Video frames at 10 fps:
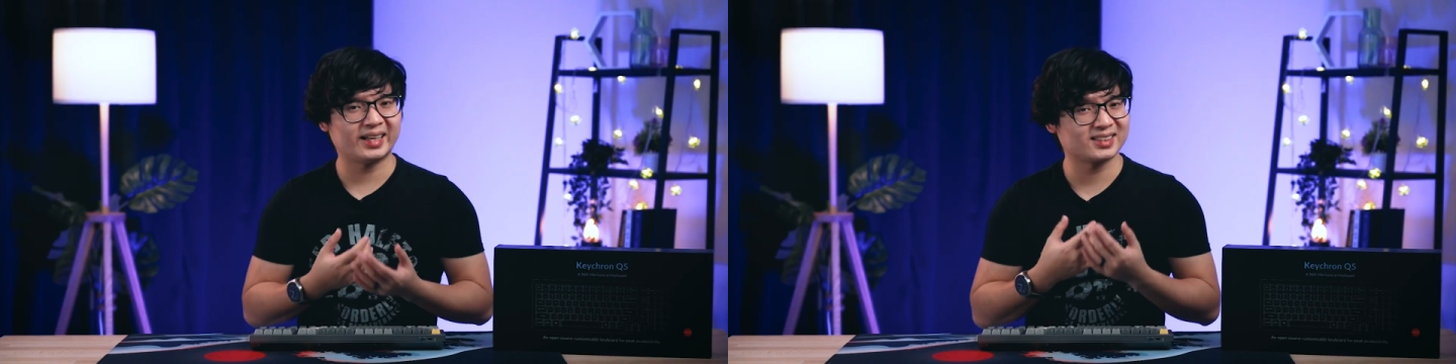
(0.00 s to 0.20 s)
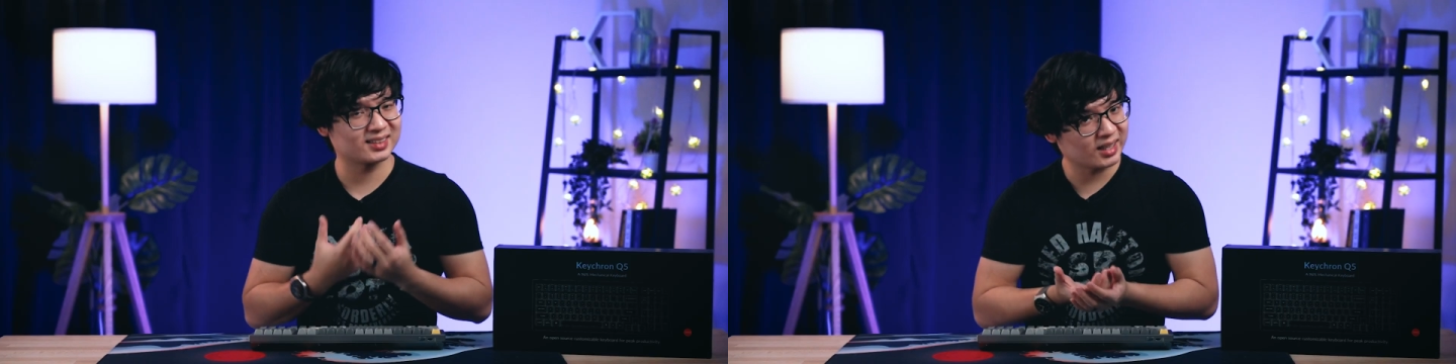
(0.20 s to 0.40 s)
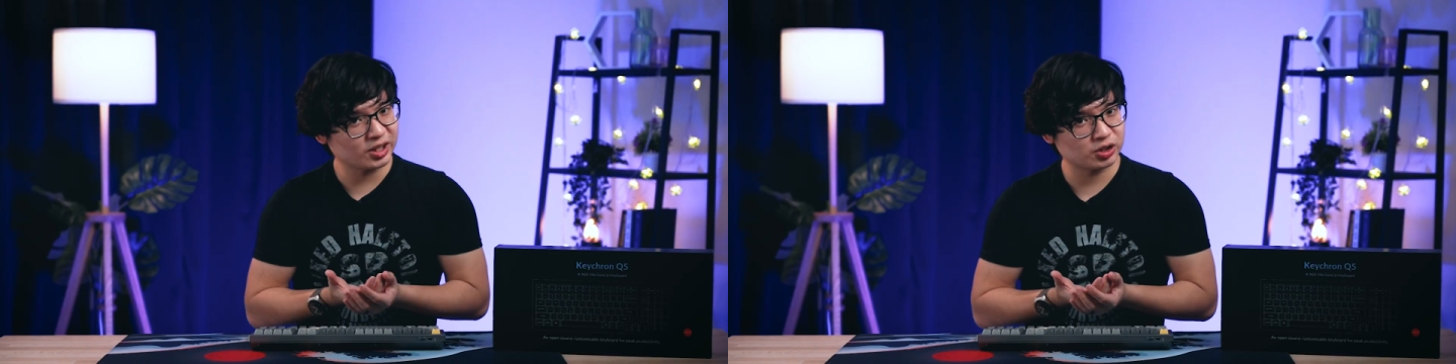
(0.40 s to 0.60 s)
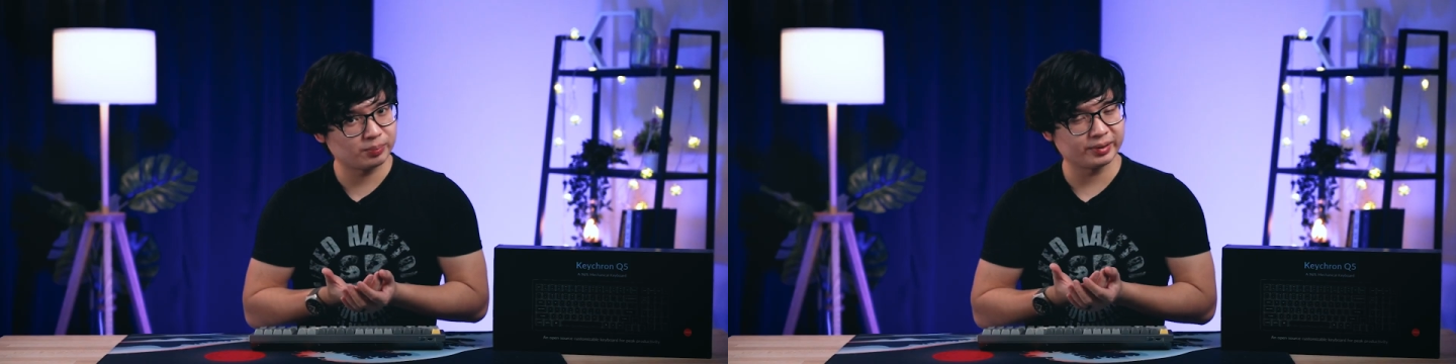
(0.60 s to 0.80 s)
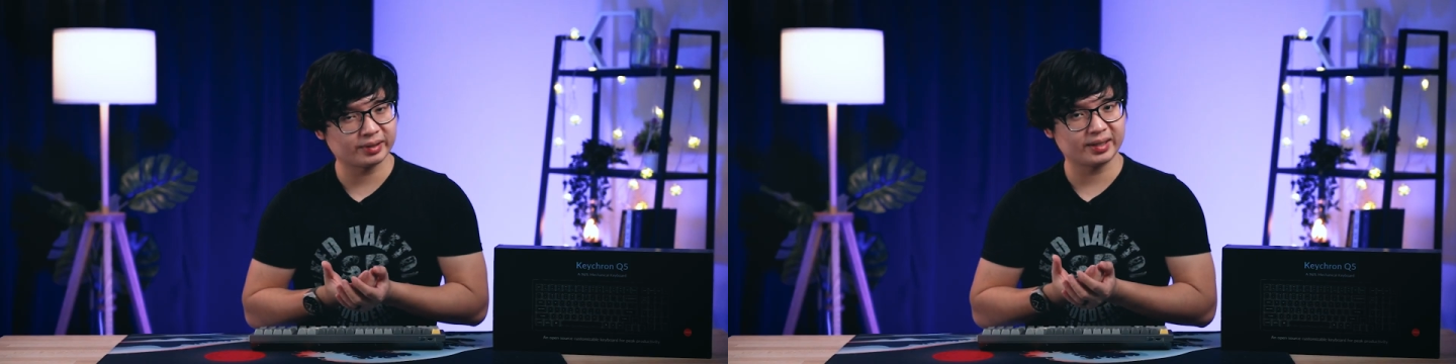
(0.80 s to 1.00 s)
as
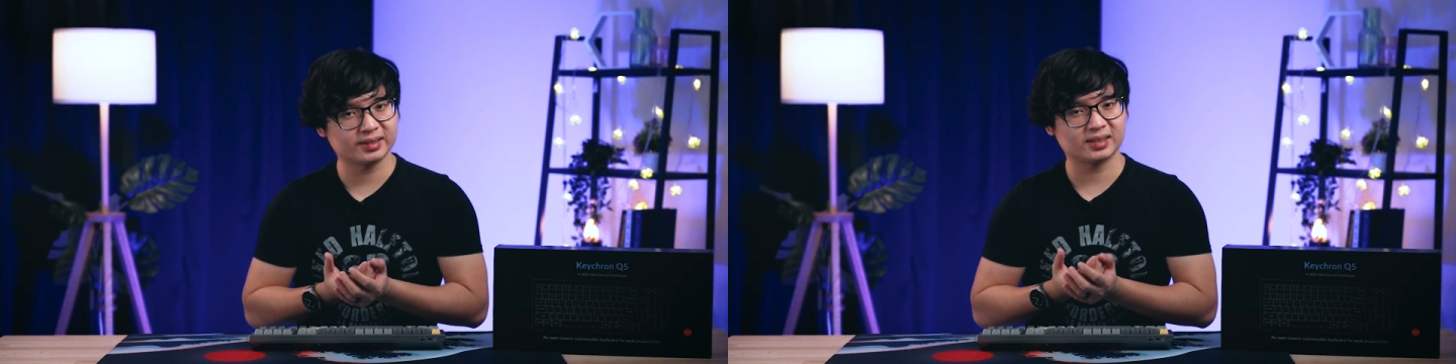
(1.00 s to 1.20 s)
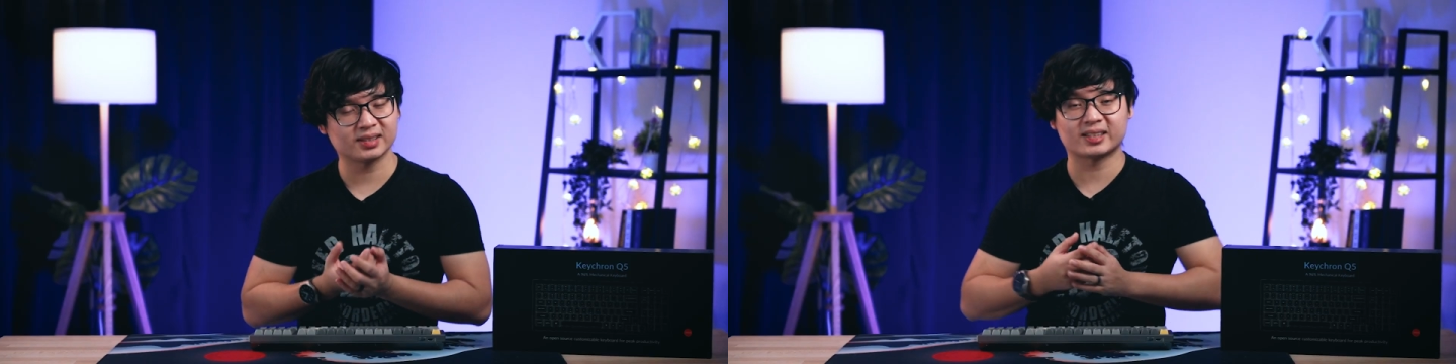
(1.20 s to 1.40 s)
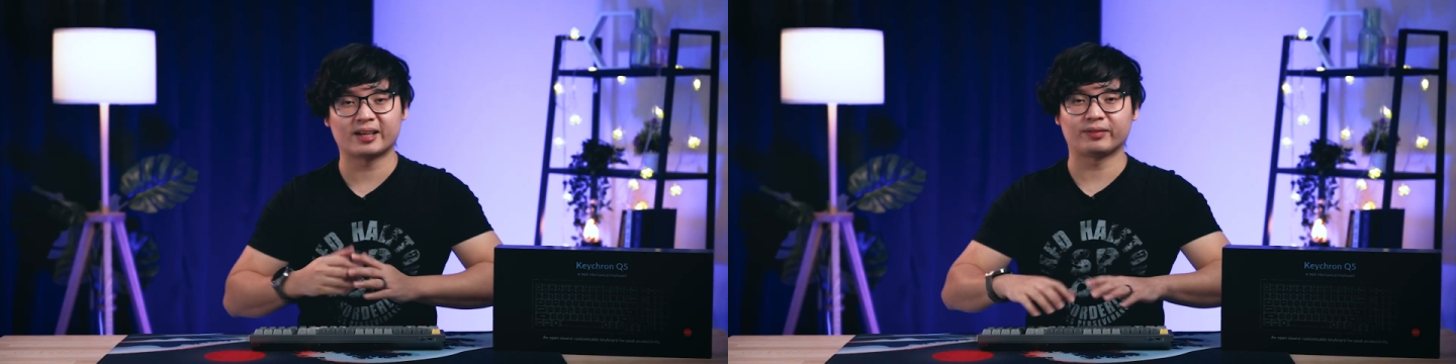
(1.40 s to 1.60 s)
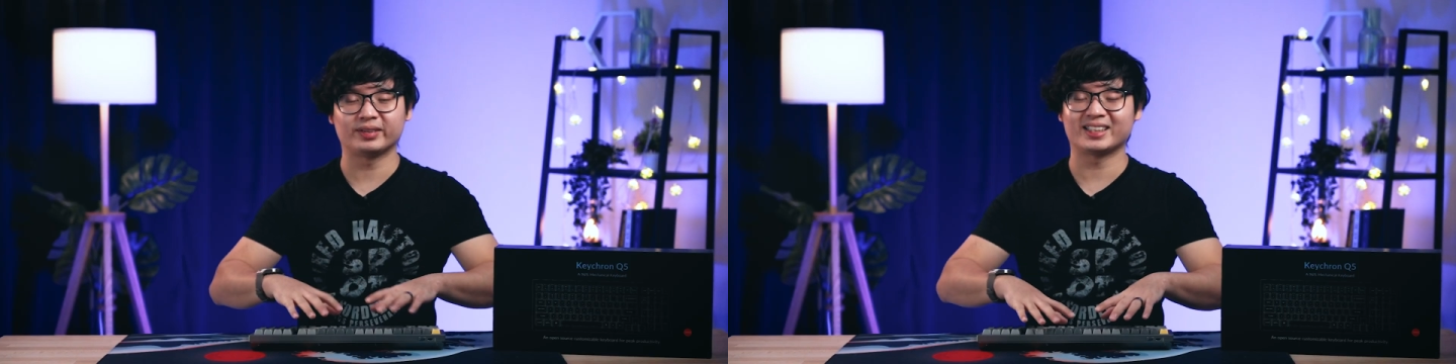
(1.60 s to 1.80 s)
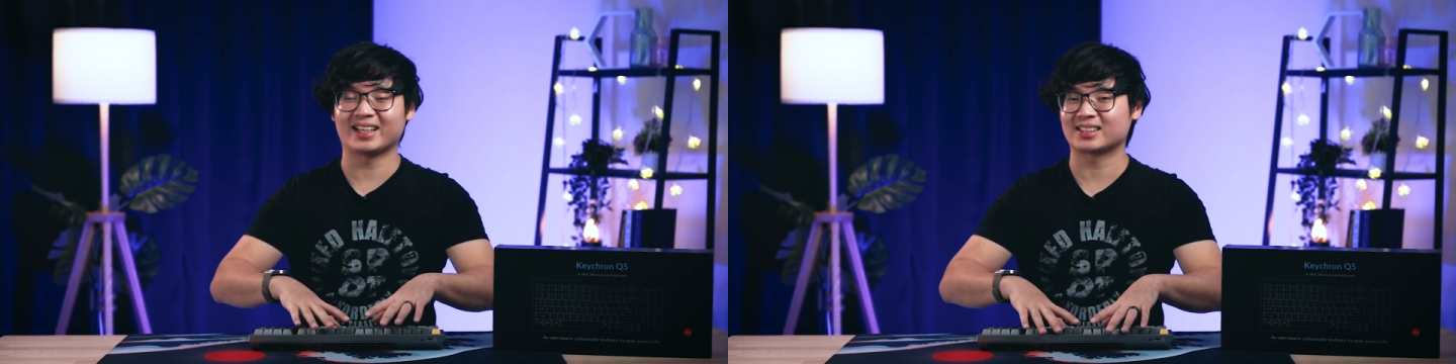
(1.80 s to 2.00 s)
such because aside
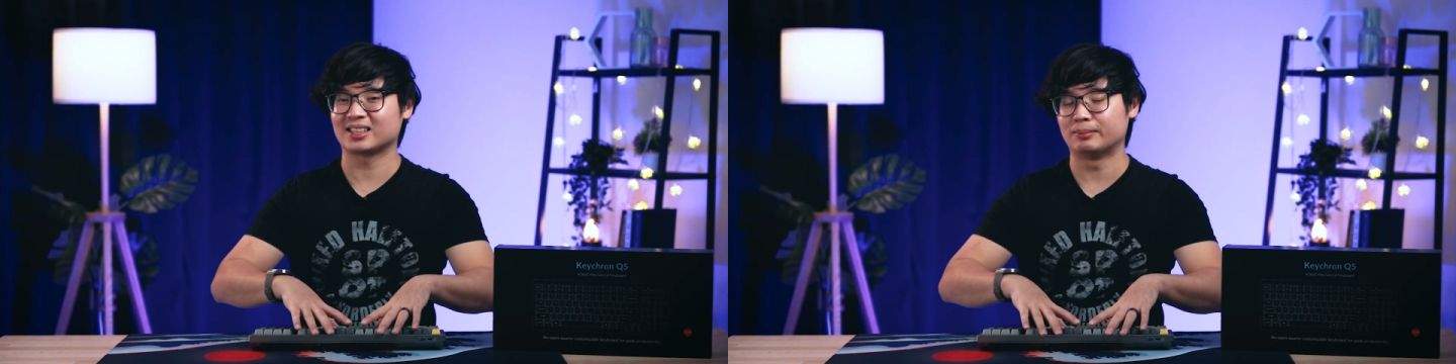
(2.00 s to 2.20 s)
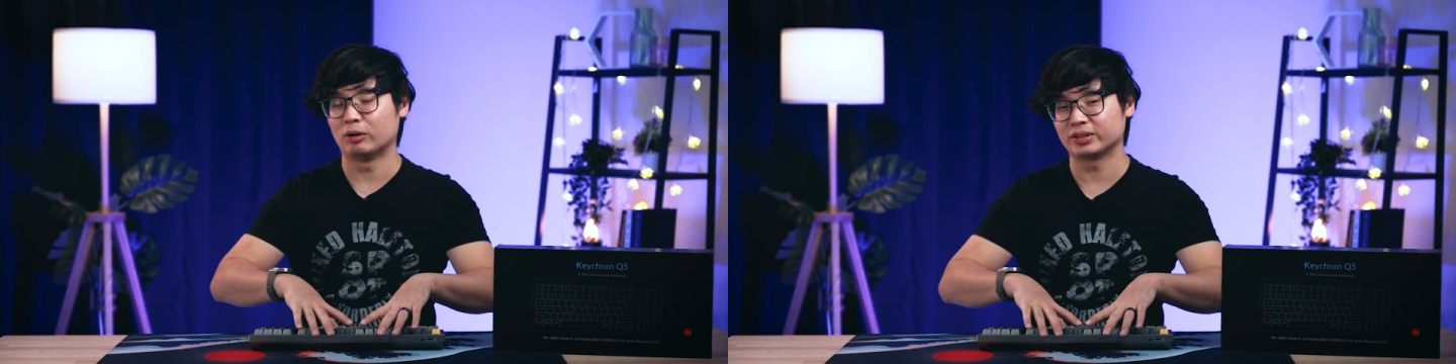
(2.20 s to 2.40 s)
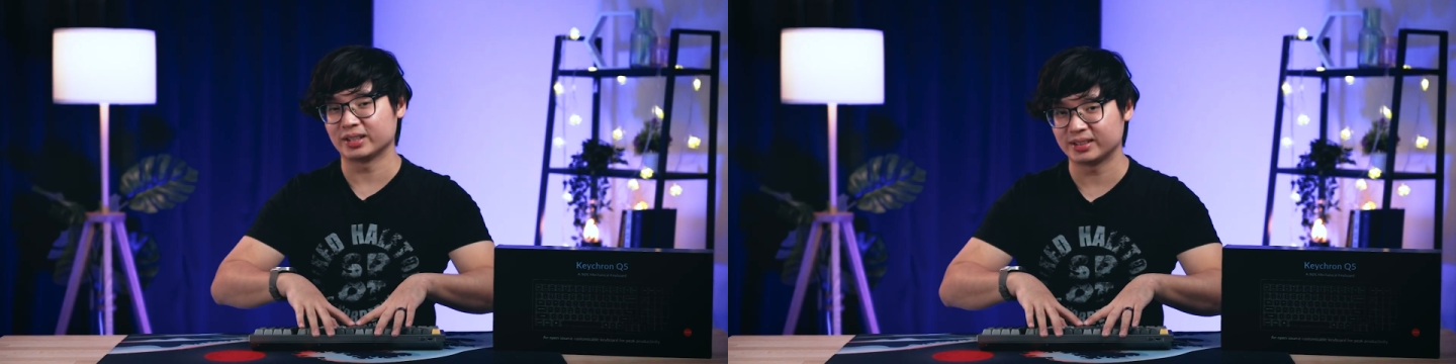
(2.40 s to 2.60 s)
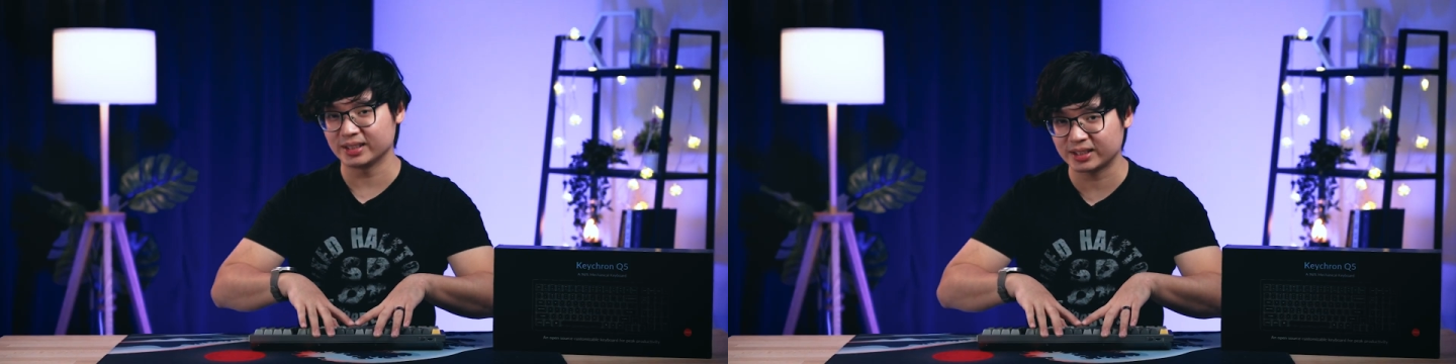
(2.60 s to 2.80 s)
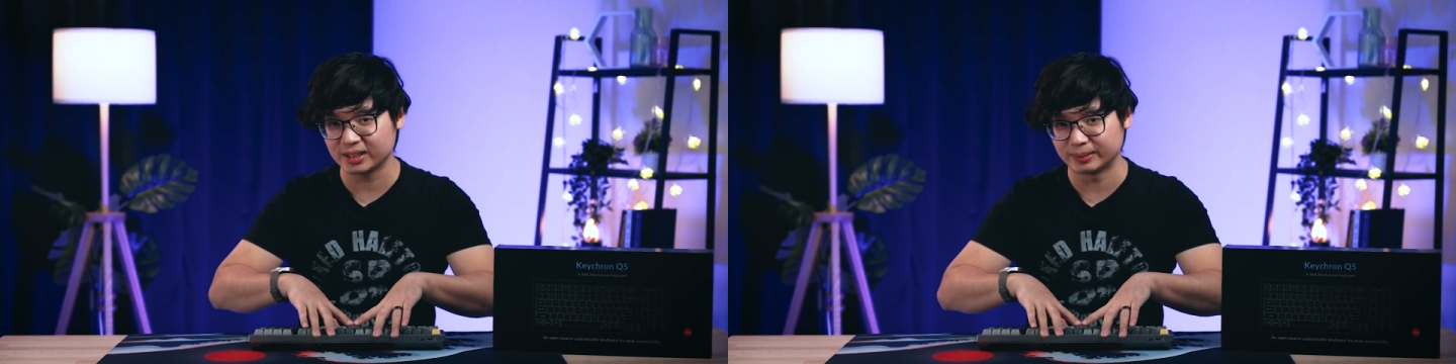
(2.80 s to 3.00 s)
from the gasket mounting
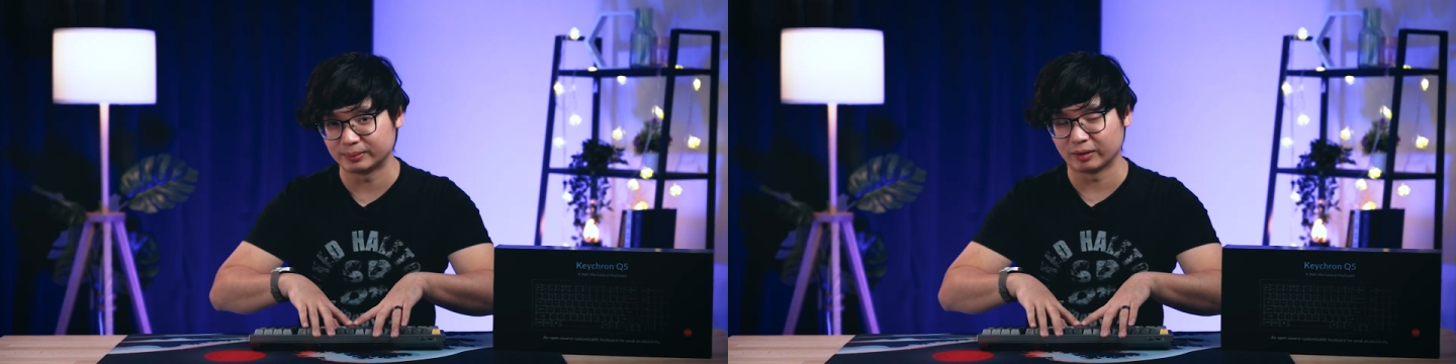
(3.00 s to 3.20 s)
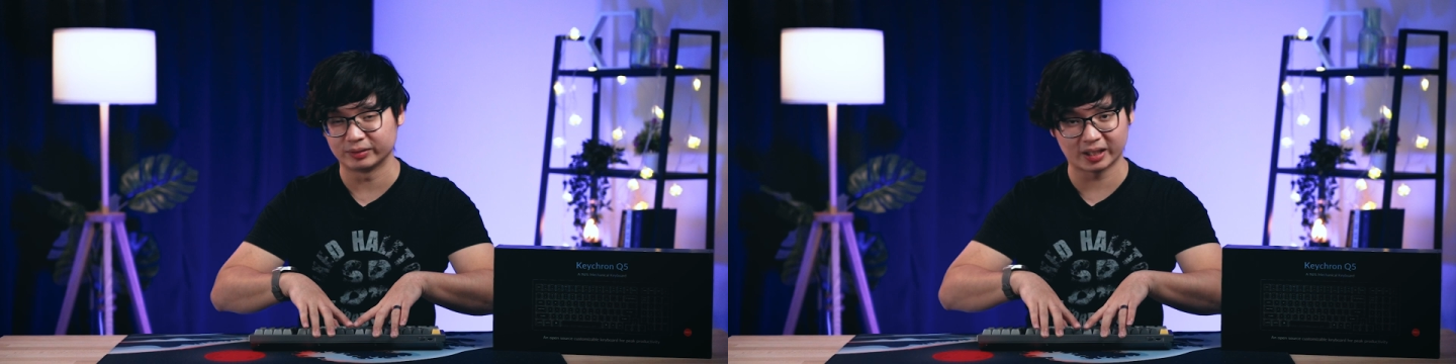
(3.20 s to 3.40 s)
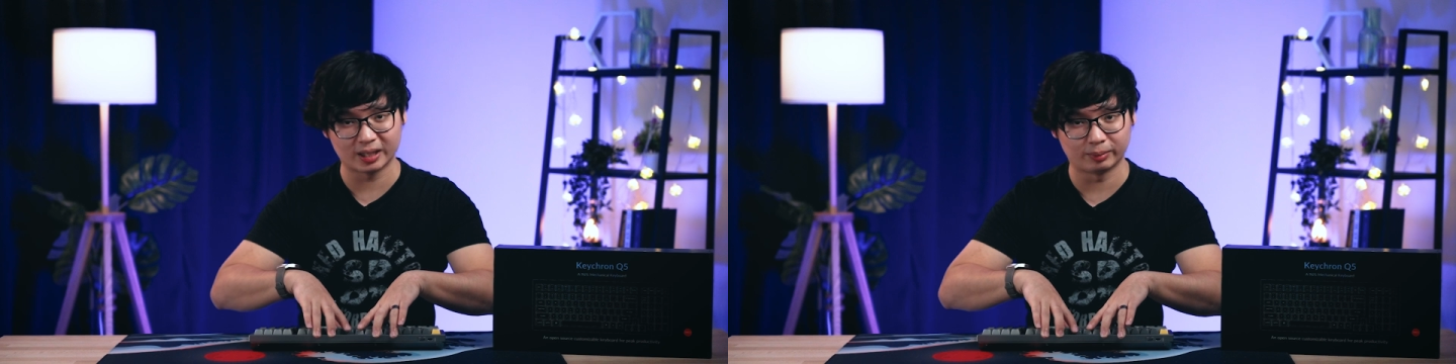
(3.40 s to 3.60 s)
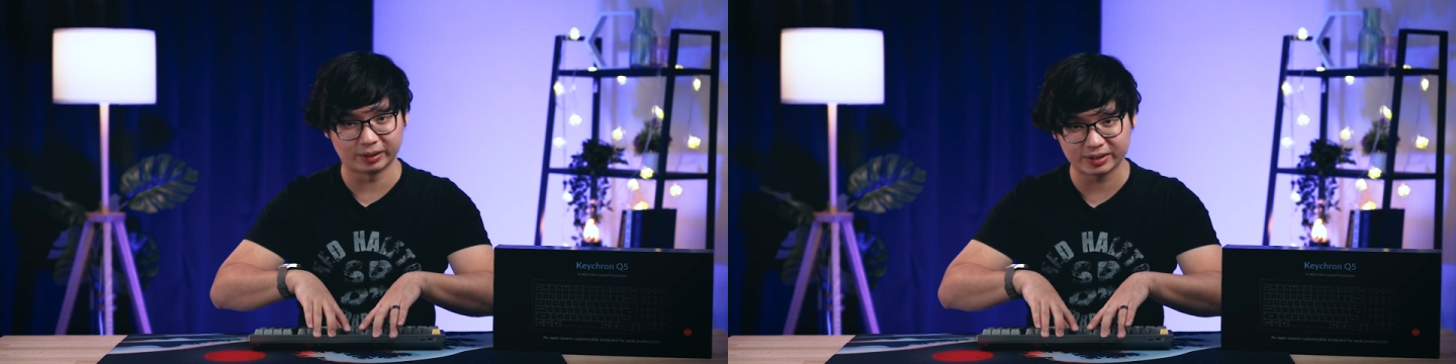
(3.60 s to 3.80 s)
system of the keyboard